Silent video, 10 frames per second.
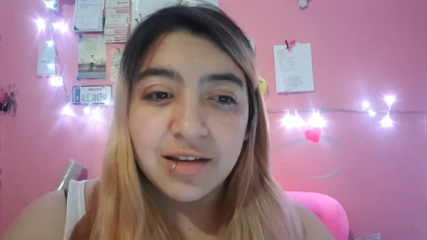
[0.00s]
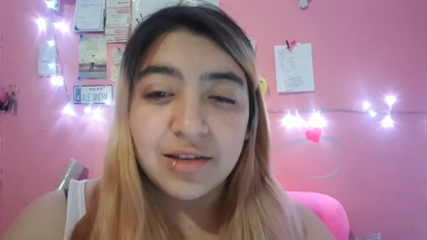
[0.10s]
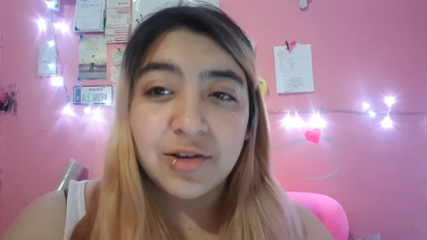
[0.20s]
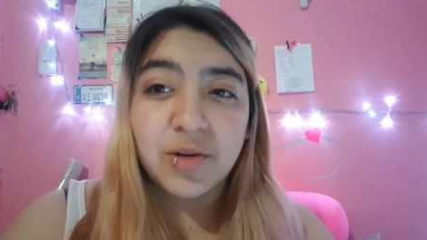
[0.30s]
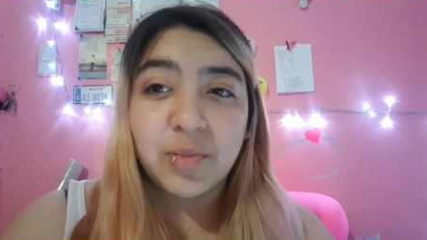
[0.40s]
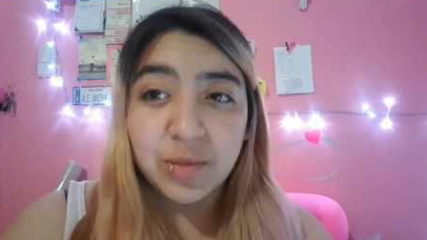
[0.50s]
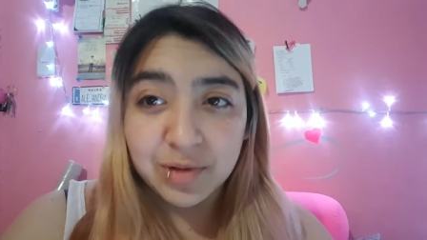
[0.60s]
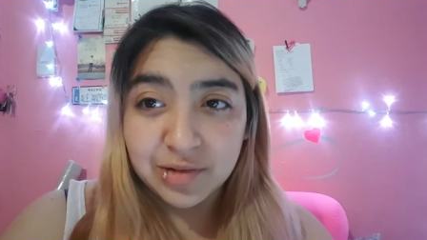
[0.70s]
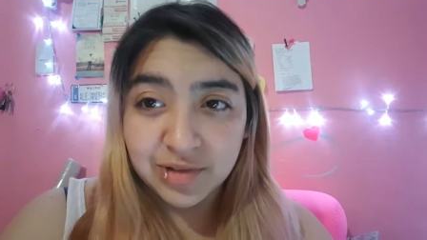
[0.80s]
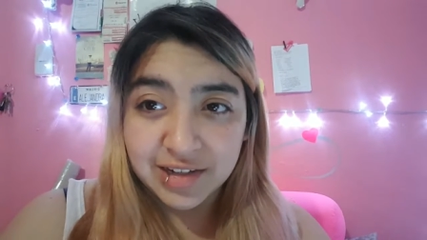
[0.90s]
there are
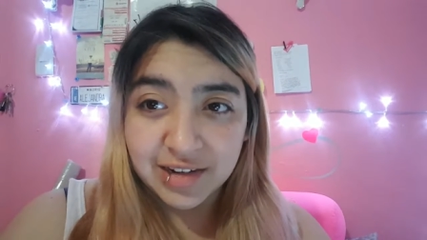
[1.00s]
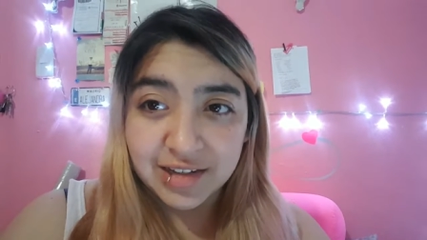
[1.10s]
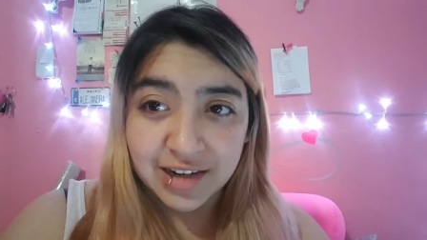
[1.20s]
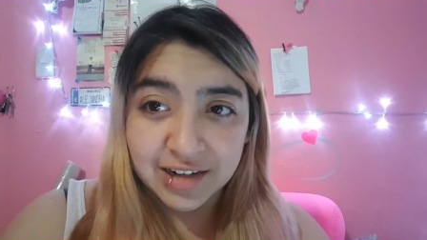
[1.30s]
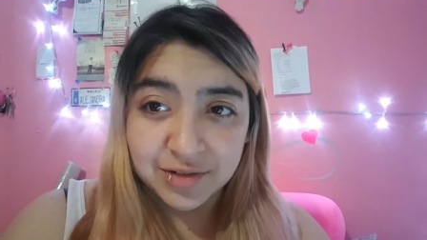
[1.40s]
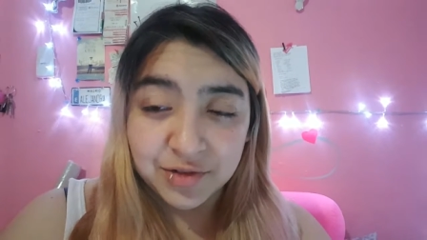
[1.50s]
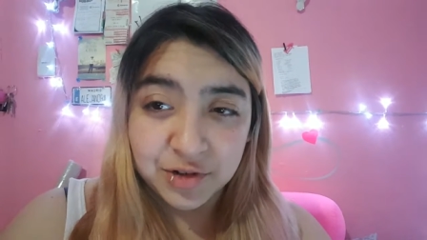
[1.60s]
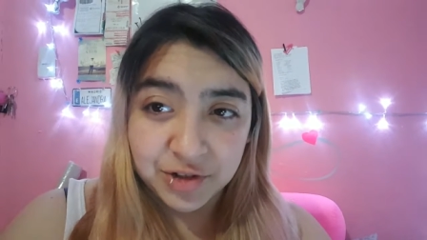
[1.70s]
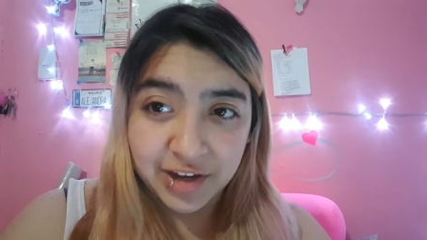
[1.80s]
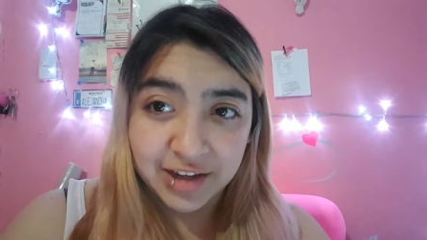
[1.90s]
people outside that
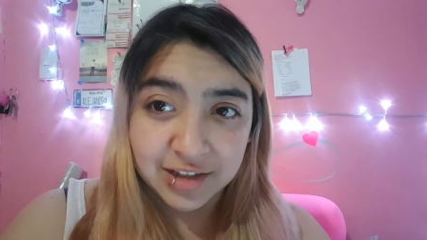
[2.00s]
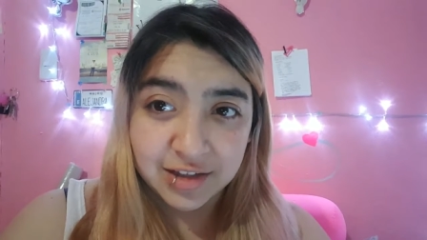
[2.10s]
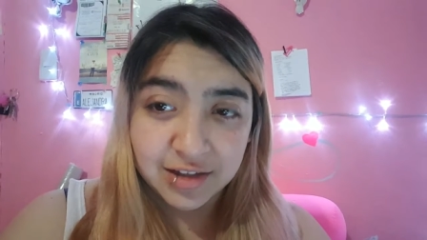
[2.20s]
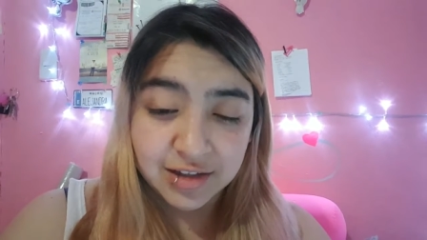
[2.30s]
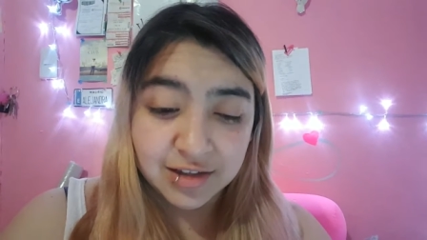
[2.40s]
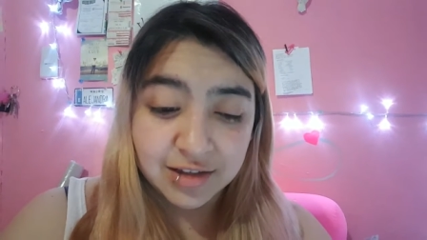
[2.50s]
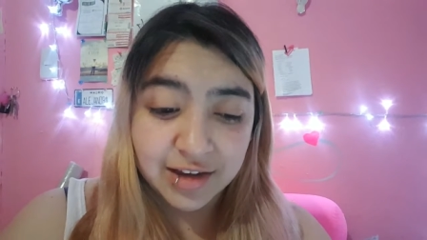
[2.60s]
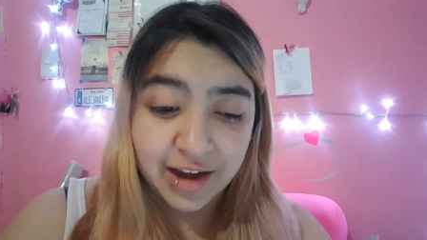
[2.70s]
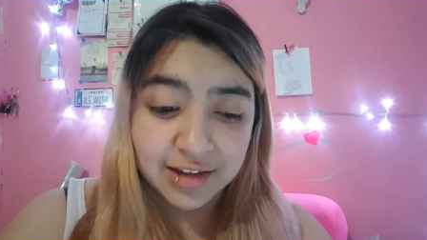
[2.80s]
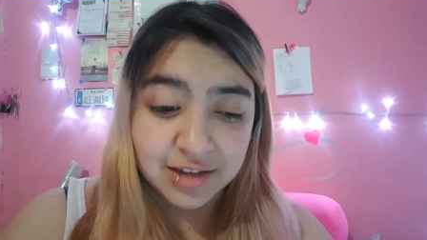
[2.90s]
understand
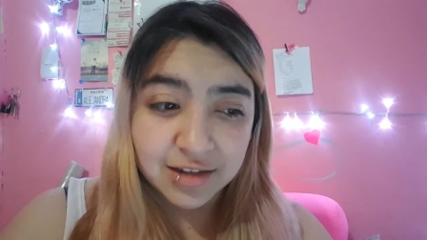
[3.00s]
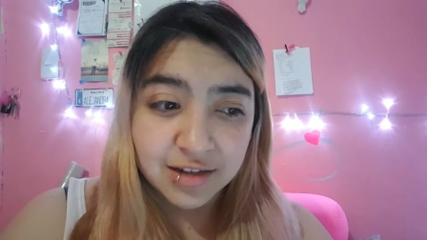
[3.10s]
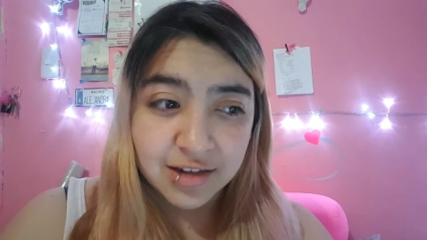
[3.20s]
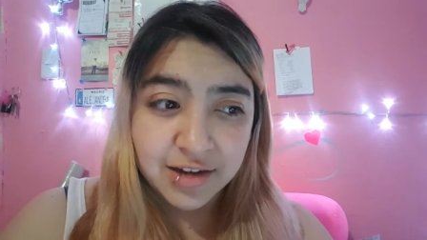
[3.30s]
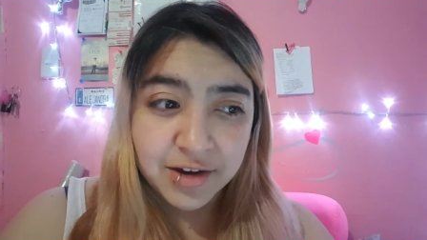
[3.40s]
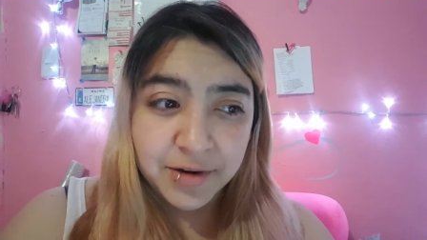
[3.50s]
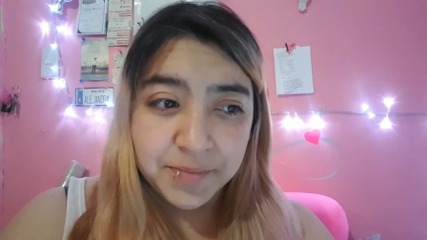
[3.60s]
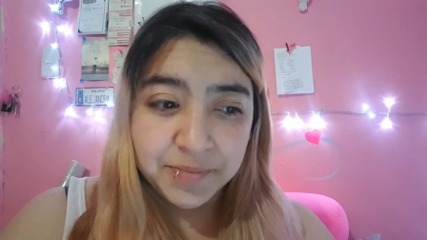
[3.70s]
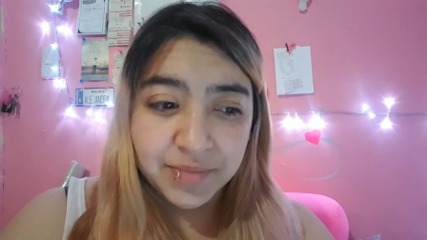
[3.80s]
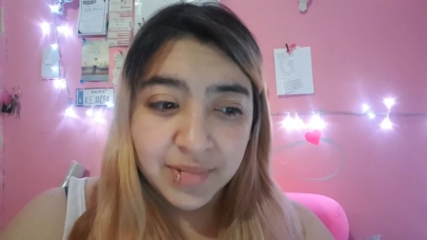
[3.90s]
that
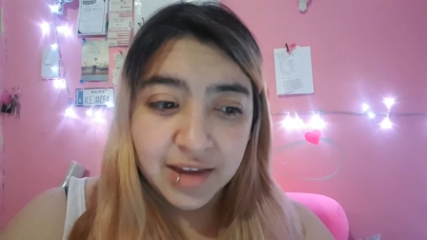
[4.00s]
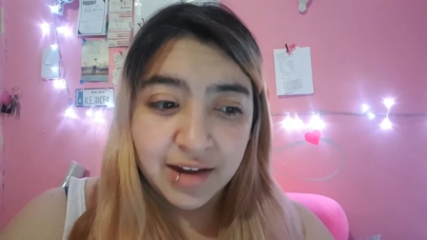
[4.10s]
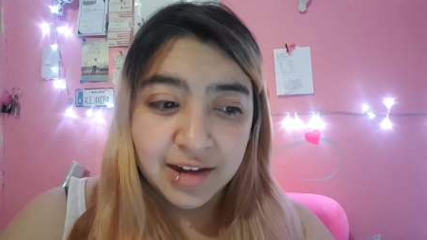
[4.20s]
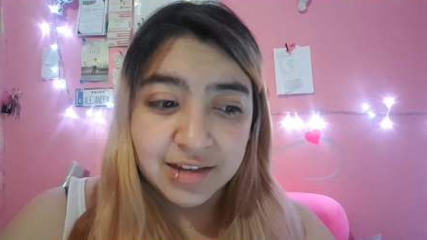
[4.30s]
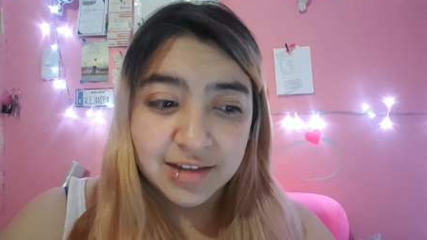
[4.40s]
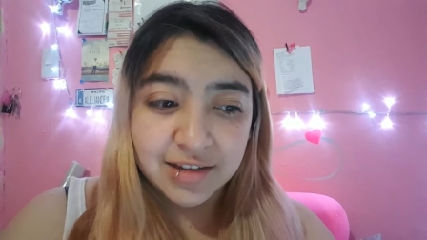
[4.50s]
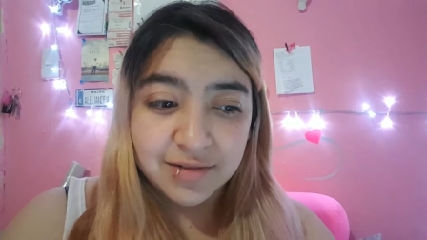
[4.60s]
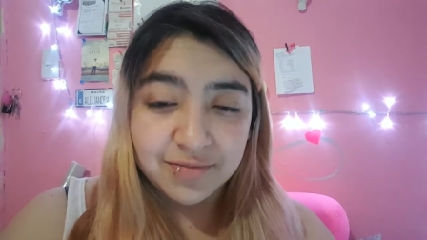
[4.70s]
and